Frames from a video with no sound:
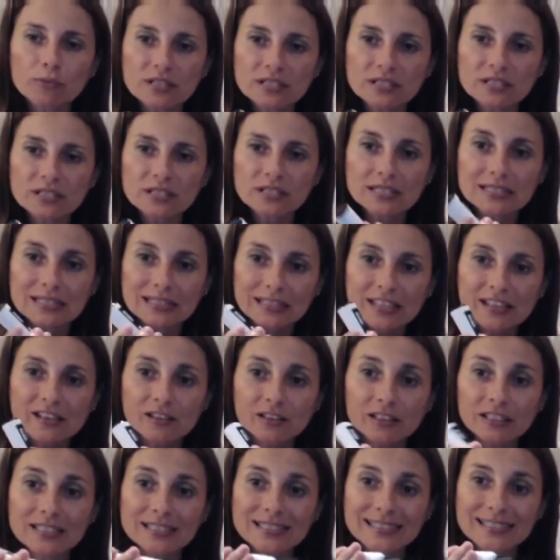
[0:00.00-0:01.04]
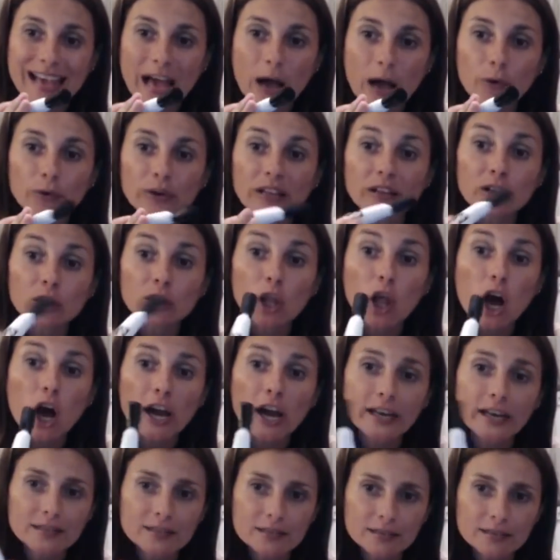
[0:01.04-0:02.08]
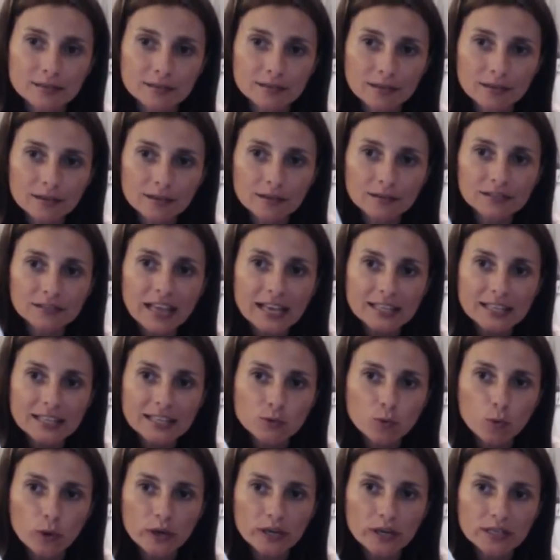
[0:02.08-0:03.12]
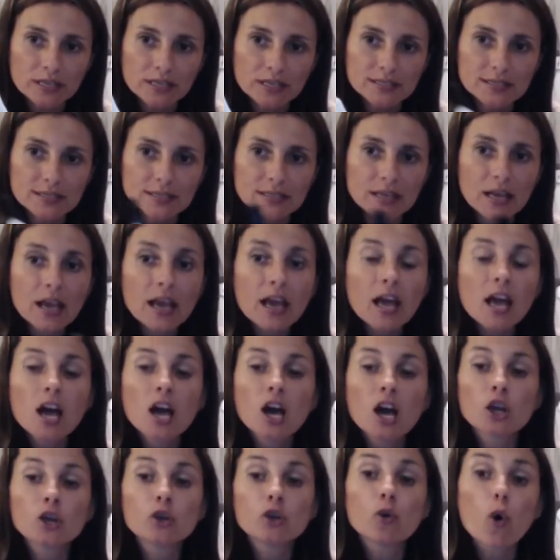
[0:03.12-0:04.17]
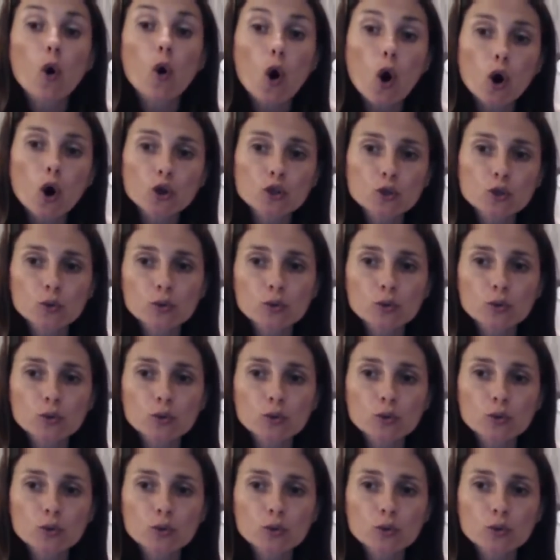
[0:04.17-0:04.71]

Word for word: this is literally sound and light. That's what it is. You also